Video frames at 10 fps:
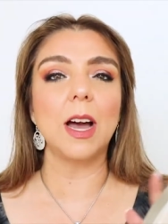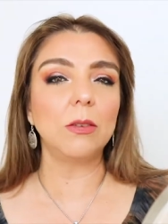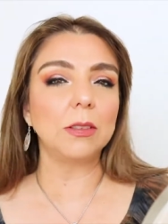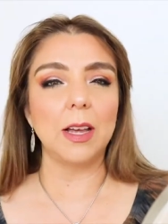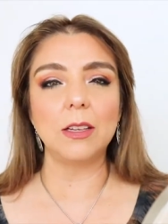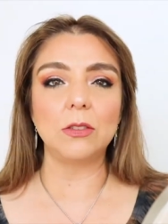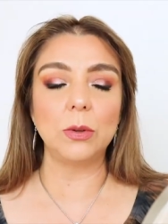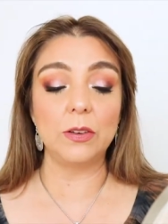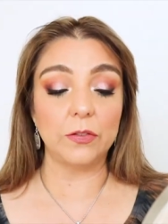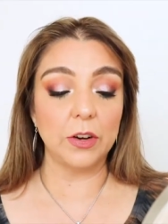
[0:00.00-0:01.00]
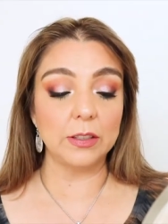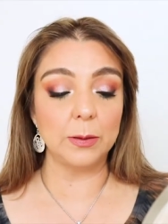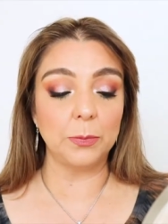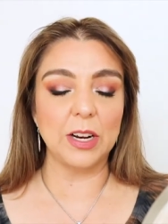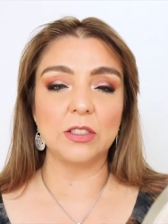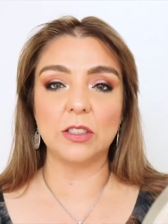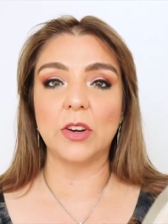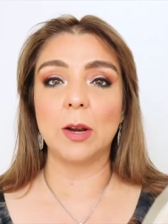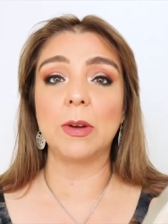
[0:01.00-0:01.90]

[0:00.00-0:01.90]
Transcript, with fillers: I don't like doing first impressions very